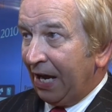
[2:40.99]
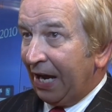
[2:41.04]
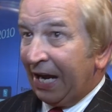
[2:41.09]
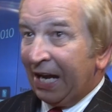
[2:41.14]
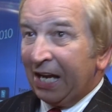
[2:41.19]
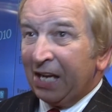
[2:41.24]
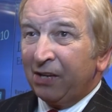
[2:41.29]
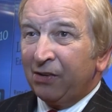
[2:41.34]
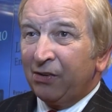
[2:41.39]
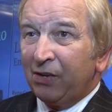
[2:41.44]

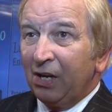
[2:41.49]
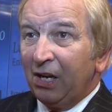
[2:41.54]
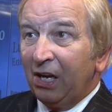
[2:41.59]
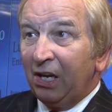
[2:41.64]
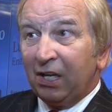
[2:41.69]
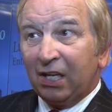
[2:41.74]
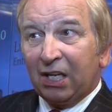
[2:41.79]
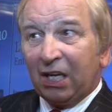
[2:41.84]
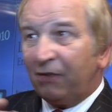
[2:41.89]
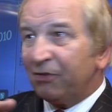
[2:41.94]
And
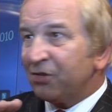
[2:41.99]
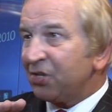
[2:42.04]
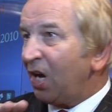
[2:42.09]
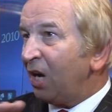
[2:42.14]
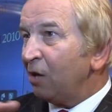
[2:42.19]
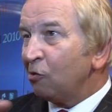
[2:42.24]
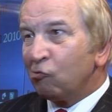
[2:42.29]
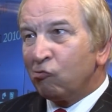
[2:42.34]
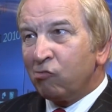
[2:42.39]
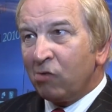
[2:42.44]
it covers a
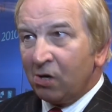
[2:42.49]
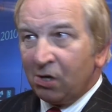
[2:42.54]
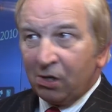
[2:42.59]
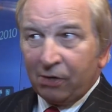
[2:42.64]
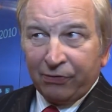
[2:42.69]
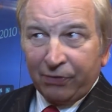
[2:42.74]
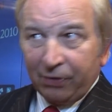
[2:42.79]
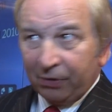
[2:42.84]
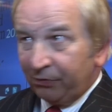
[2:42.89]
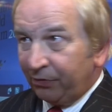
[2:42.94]
whole
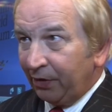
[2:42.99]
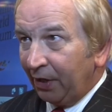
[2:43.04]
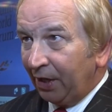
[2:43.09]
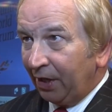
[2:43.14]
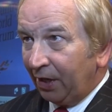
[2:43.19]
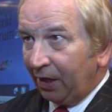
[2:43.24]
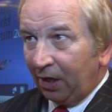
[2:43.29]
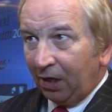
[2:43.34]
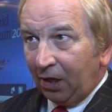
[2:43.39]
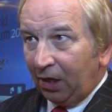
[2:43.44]
raft of
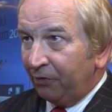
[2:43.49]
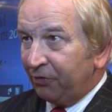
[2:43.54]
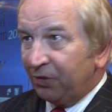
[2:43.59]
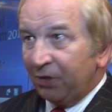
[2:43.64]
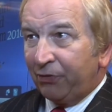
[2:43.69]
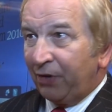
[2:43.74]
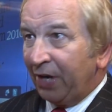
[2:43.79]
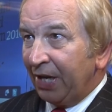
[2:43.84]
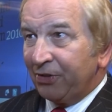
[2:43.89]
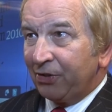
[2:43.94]

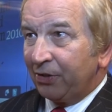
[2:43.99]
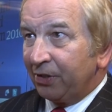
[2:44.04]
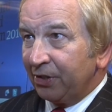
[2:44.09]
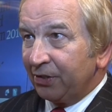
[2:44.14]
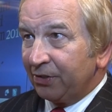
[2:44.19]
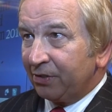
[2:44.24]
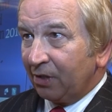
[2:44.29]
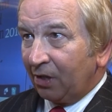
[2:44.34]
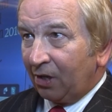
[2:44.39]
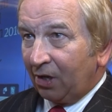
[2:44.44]
different
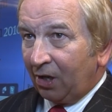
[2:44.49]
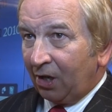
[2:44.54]
entities.